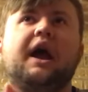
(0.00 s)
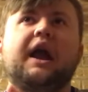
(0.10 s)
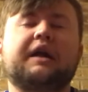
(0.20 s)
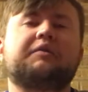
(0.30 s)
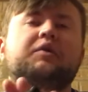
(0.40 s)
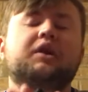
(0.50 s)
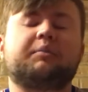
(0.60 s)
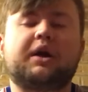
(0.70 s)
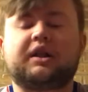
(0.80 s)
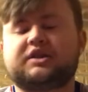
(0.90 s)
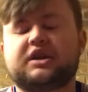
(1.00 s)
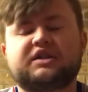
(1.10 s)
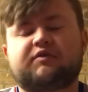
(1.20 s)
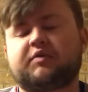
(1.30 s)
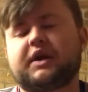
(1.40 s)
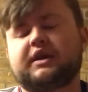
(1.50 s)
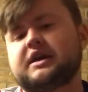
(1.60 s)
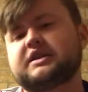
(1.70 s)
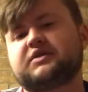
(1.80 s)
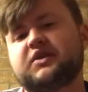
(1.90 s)
And I will apologize for my
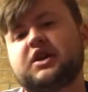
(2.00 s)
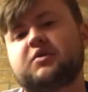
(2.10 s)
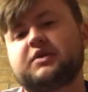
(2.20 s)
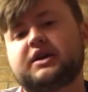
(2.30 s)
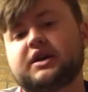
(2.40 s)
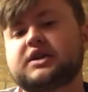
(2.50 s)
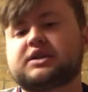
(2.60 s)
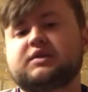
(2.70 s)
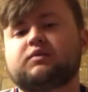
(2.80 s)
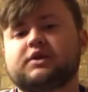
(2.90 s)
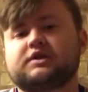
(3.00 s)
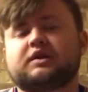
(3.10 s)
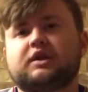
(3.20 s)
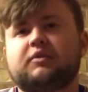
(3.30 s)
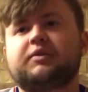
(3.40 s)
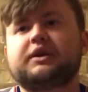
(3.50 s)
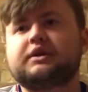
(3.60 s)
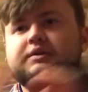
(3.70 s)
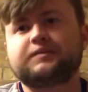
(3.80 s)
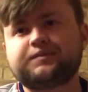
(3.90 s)
last video because it was a little
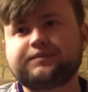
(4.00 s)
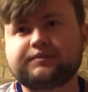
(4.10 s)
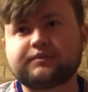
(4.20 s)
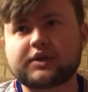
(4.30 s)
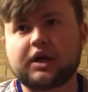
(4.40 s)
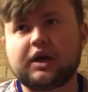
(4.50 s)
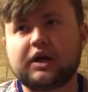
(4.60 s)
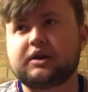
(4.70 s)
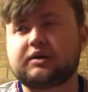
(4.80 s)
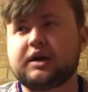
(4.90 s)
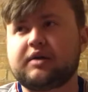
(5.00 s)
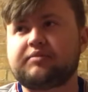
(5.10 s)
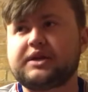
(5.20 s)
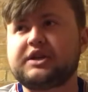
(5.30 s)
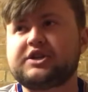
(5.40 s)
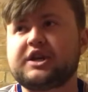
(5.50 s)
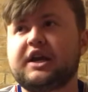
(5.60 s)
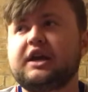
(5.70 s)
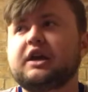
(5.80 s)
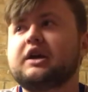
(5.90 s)
bit uh, not
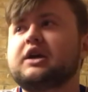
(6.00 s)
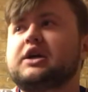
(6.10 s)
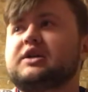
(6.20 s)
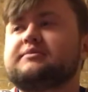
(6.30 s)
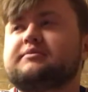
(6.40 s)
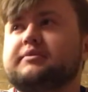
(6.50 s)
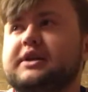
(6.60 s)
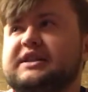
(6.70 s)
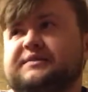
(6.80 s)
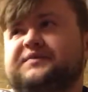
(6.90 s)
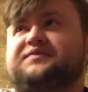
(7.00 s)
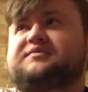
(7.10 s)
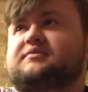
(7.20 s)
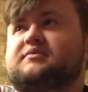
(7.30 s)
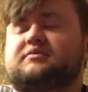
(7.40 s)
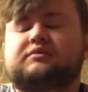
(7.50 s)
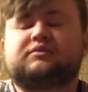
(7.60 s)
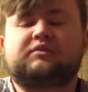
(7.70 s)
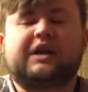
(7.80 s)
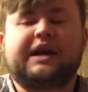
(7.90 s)
PG, but
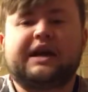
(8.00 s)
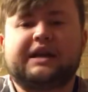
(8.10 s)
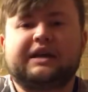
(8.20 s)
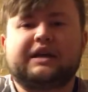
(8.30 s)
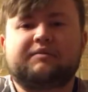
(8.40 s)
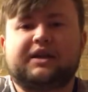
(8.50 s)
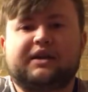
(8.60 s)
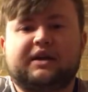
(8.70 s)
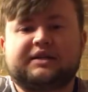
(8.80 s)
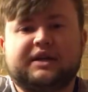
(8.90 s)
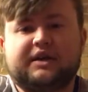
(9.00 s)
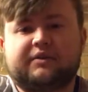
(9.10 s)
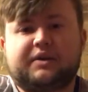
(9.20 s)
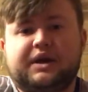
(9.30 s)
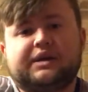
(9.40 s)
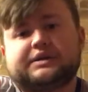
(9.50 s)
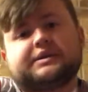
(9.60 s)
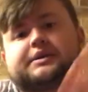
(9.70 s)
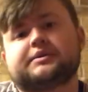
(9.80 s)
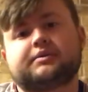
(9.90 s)
I had to get my thoughts out of the way,
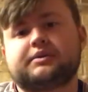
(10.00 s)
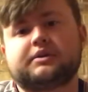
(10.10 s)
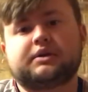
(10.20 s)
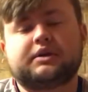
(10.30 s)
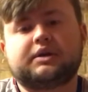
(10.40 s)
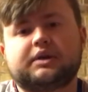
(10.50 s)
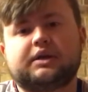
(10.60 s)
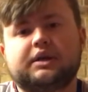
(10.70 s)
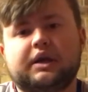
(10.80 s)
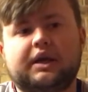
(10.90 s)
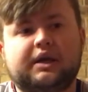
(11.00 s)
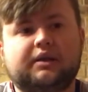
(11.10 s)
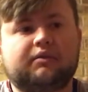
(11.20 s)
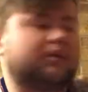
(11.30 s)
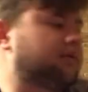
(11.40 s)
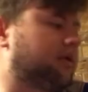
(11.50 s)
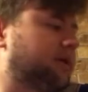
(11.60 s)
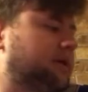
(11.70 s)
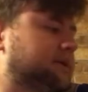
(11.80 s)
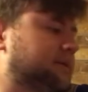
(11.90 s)
so, and
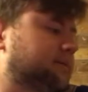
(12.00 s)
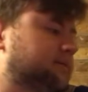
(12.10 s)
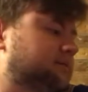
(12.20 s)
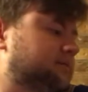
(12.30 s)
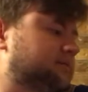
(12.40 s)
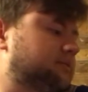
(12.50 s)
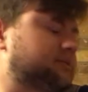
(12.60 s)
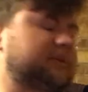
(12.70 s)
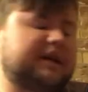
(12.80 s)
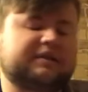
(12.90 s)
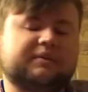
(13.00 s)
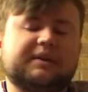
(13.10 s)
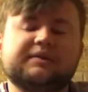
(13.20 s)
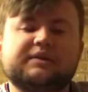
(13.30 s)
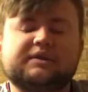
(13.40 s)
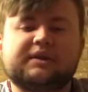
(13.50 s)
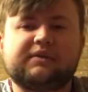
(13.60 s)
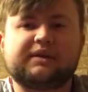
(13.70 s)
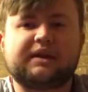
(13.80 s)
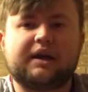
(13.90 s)
throwing some expletives and stuff
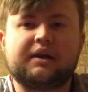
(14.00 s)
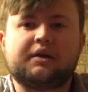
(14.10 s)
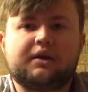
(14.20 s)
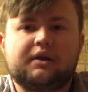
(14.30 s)
like that